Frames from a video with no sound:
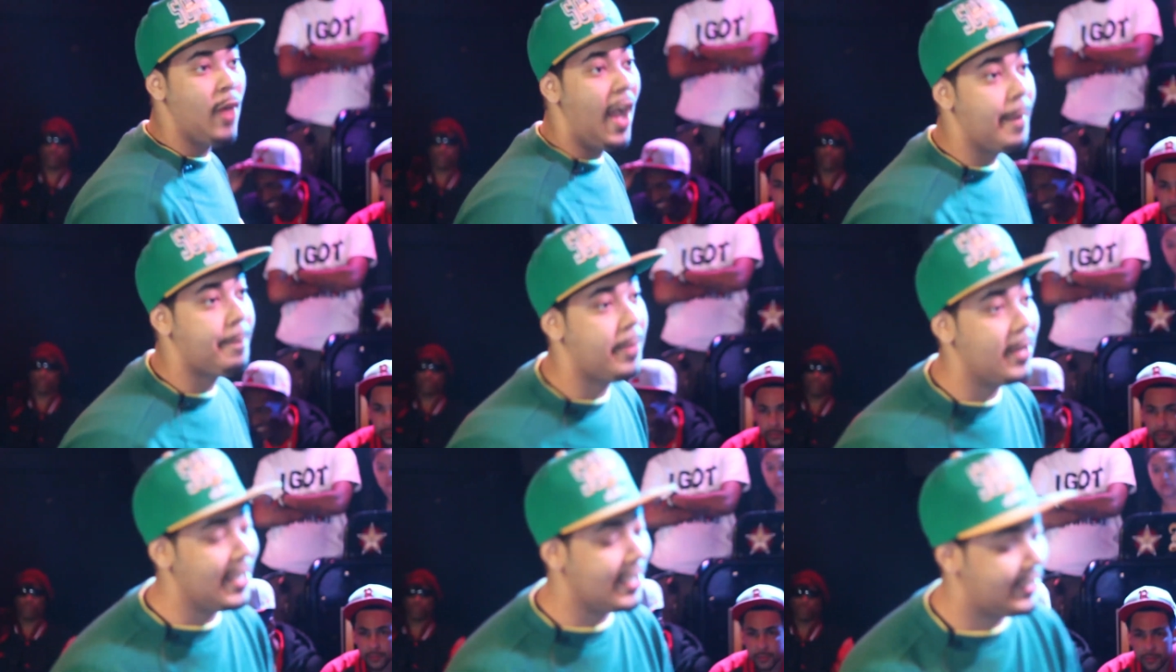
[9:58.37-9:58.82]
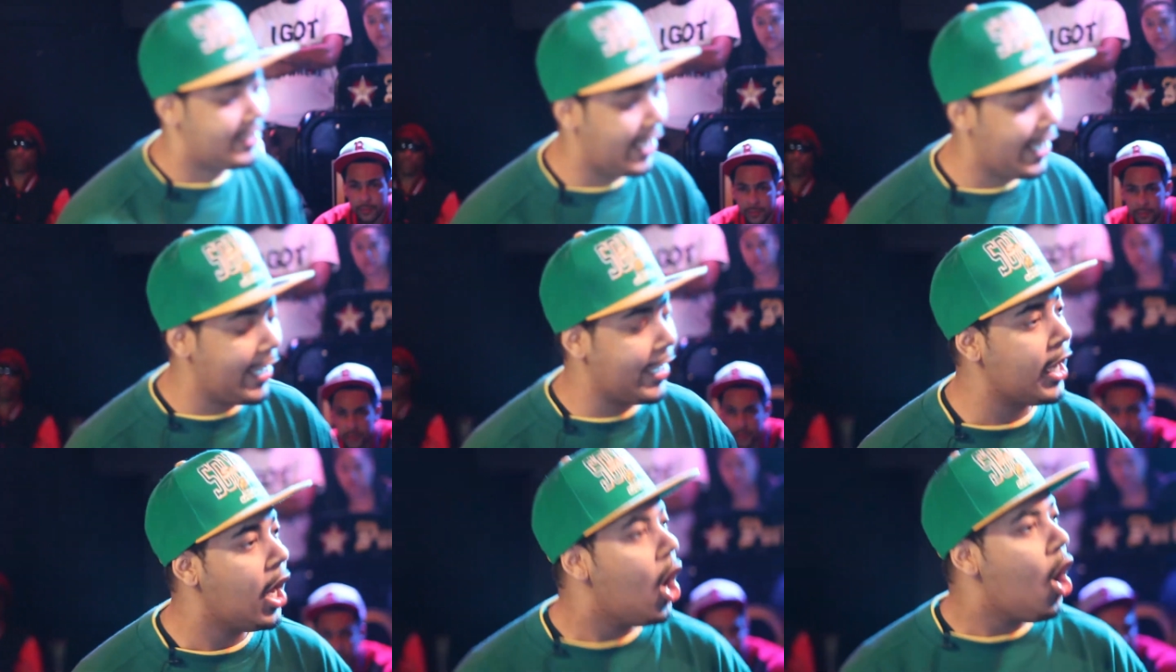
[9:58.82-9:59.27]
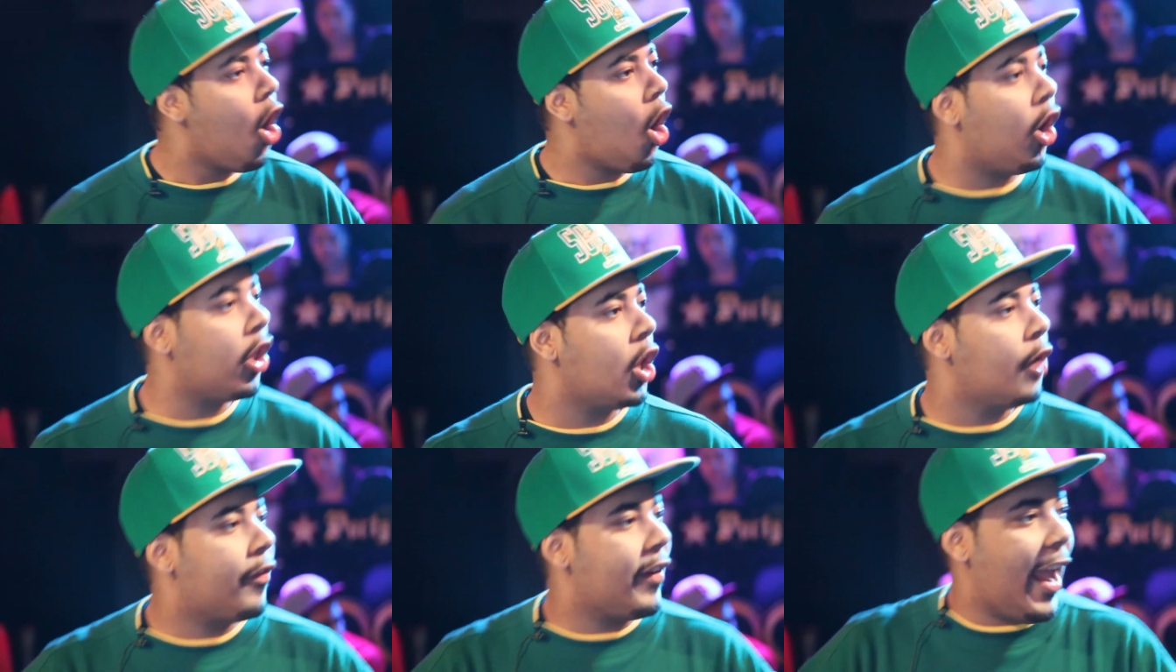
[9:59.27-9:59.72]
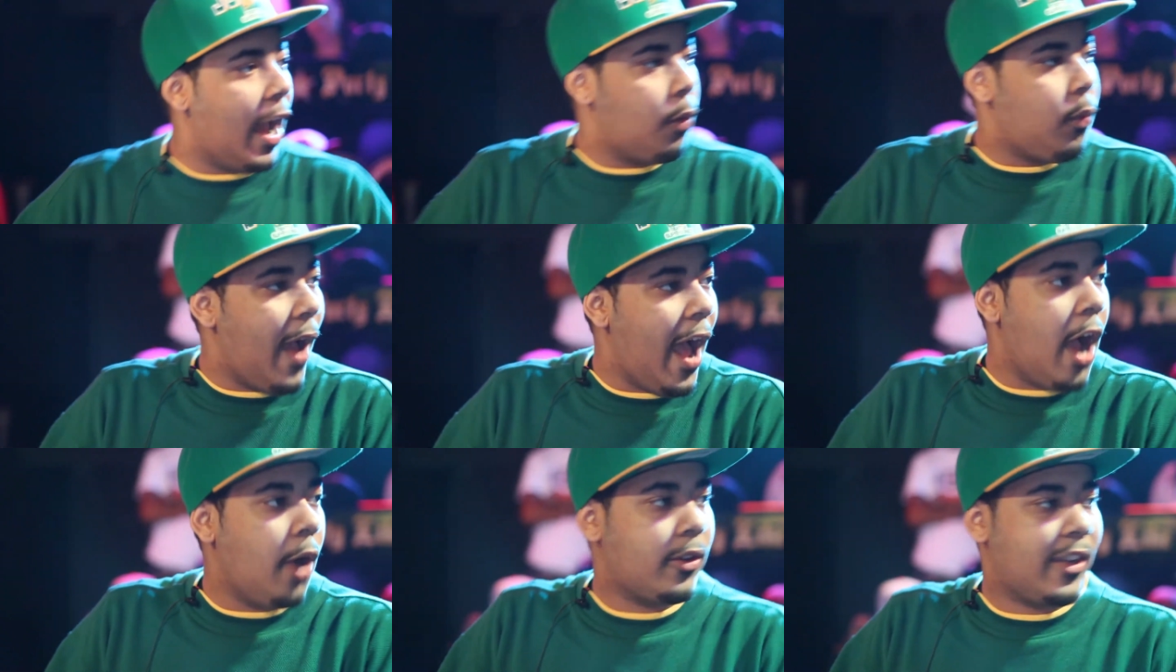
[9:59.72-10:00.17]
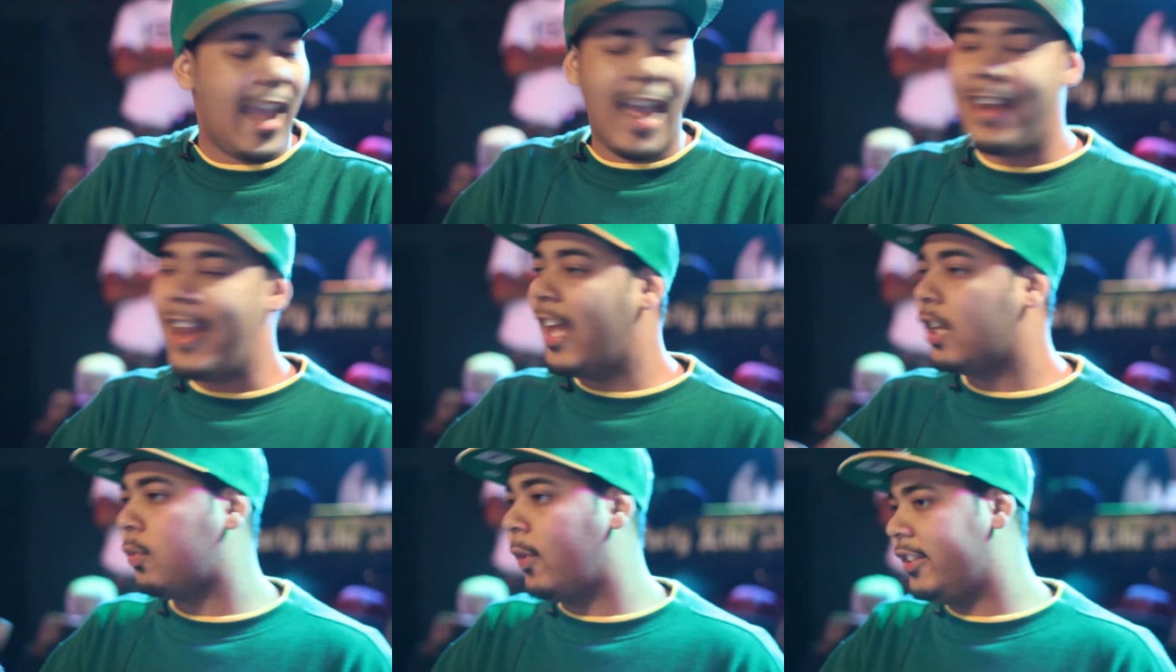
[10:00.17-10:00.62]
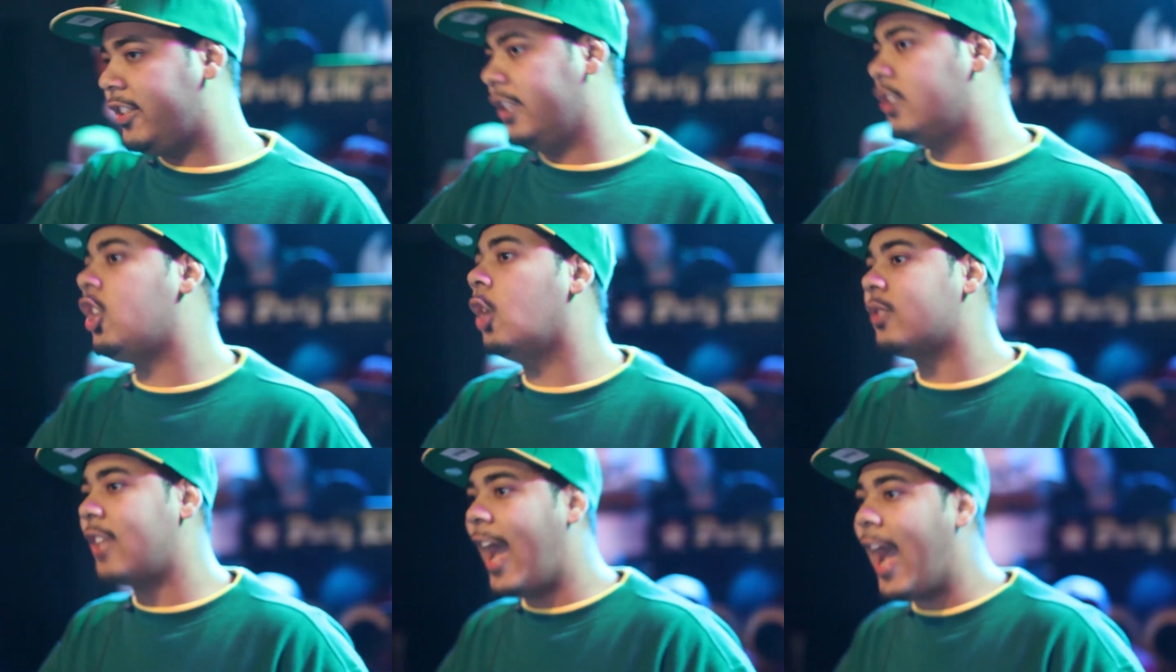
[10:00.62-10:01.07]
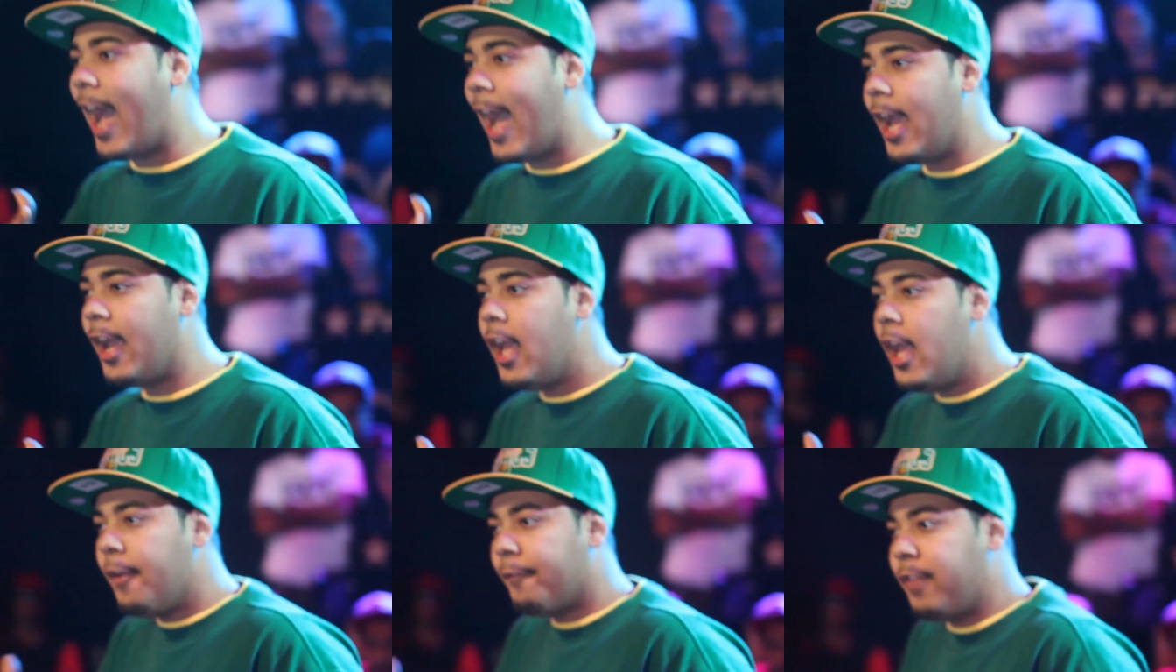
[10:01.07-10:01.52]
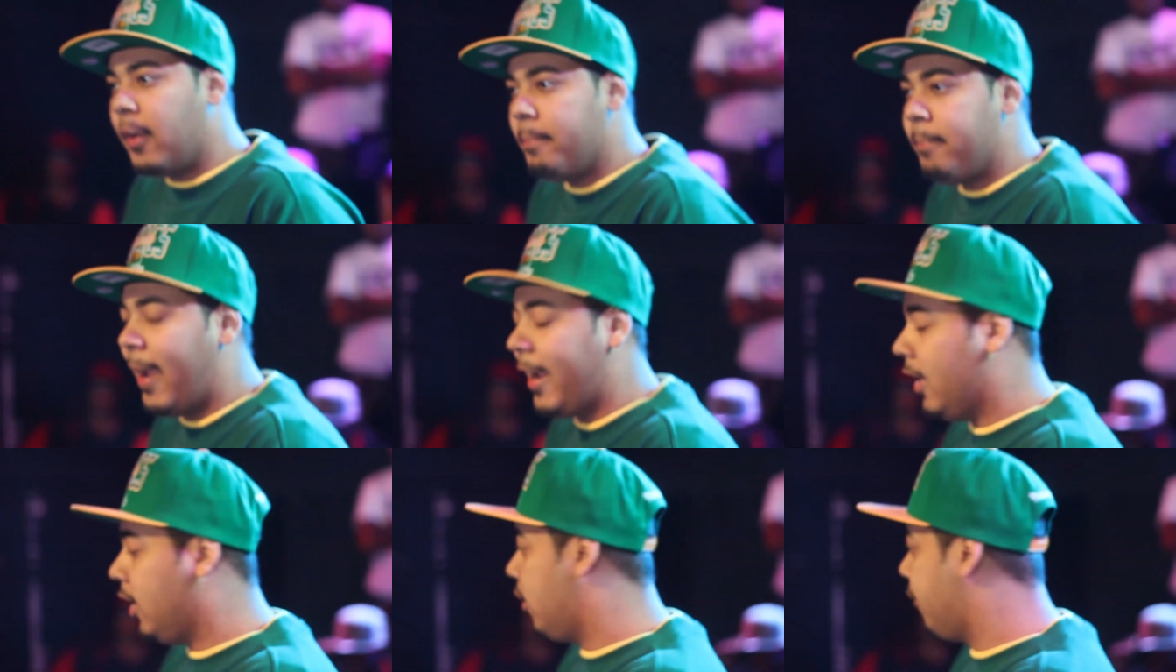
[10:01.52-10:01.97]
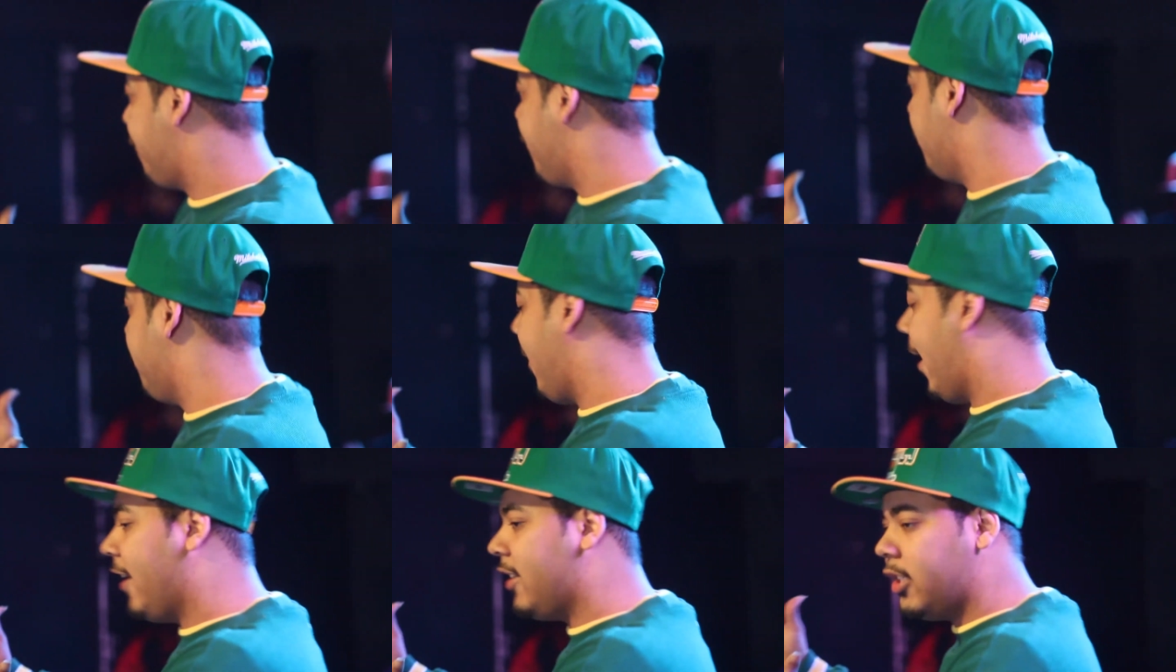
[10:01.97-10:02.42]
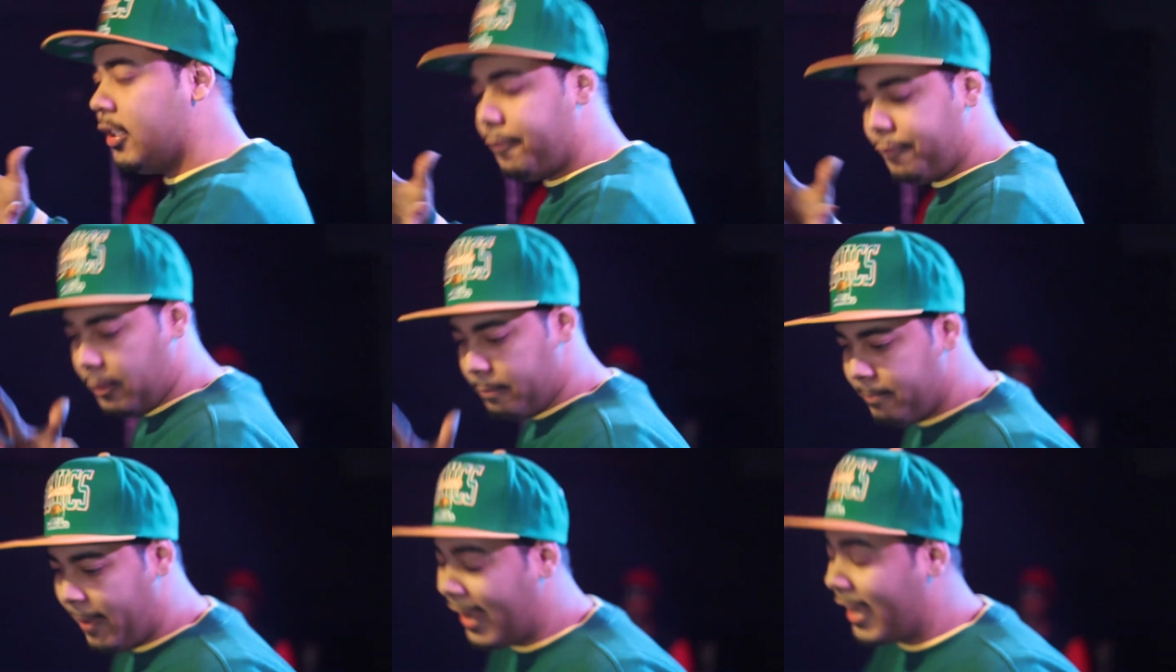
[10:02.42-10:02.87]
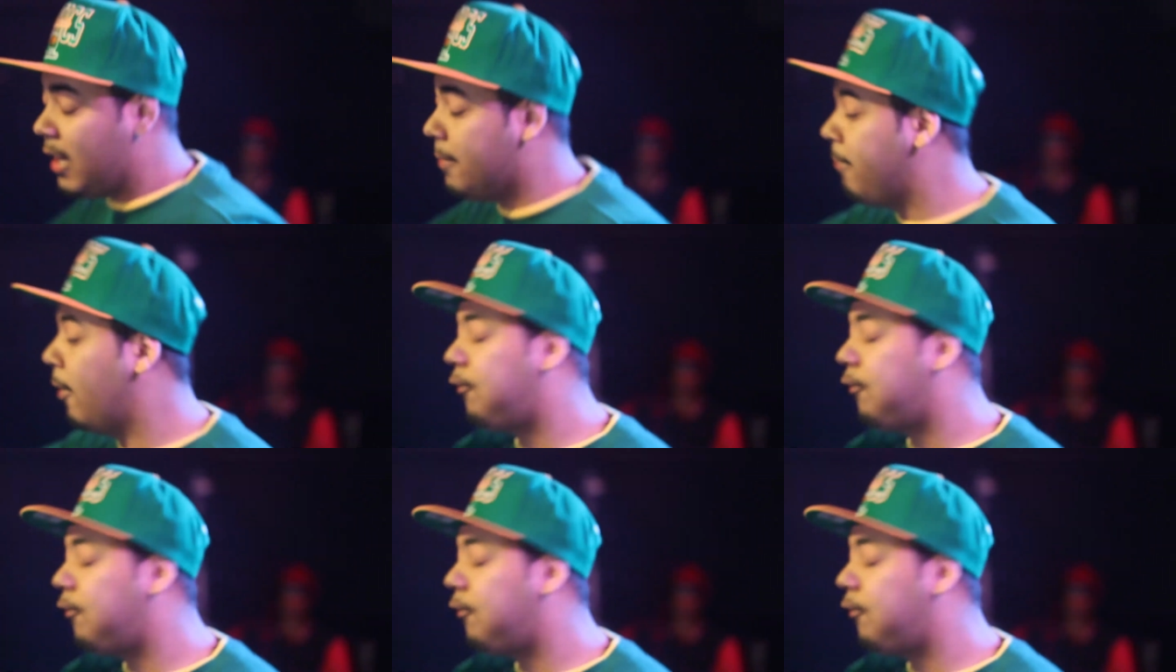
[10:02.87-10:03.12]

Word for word: Do I put D all over that wildcat? That's what she chose. I for mating, for for mating.